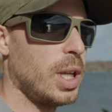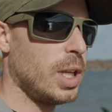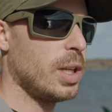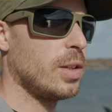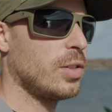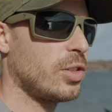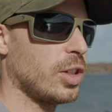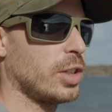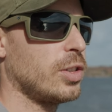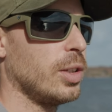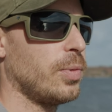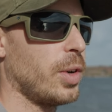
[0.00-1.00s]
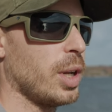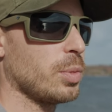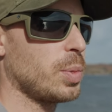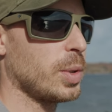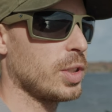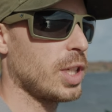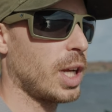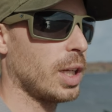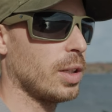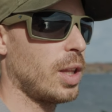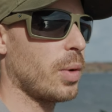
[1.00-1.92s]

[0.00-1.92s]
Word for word: in 60 frames per second.